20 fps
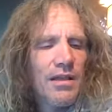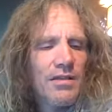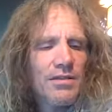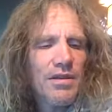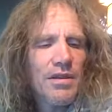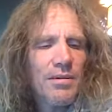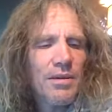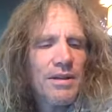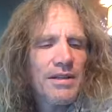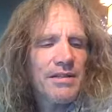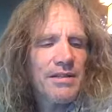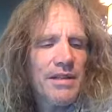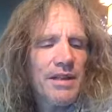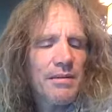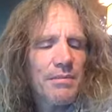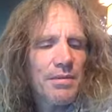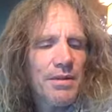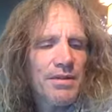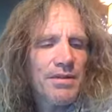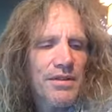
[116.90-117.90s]
So anyway,
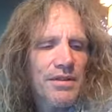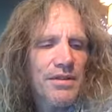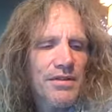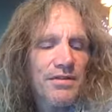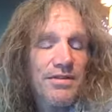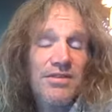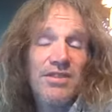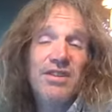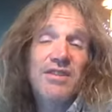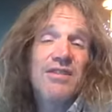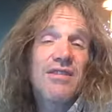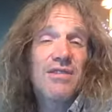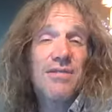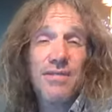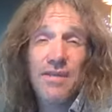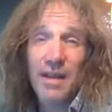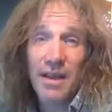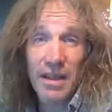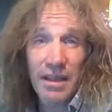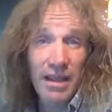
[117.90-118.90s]
Snake Plissken is
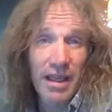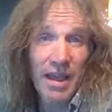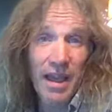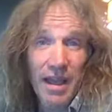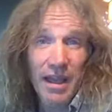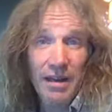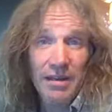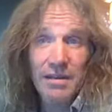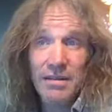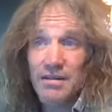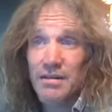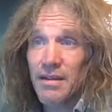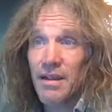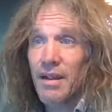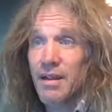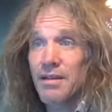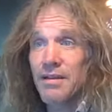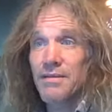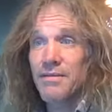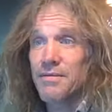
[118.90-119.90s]
justifying that
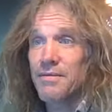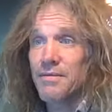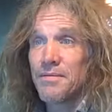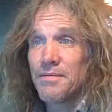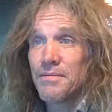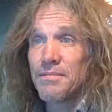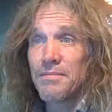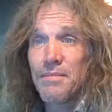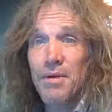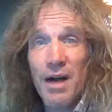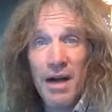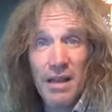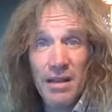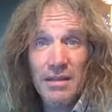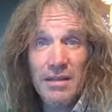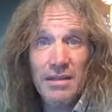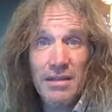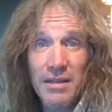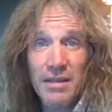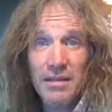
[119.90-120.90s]
kind of
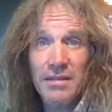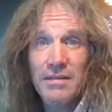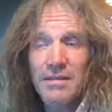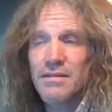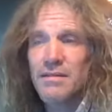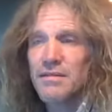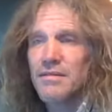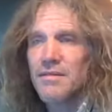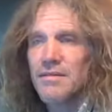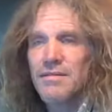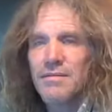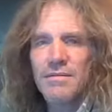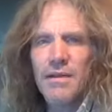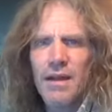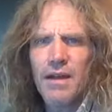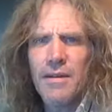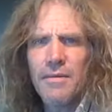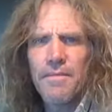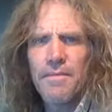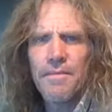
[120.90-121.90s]
politics,
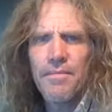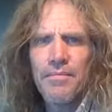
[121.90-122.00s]
right?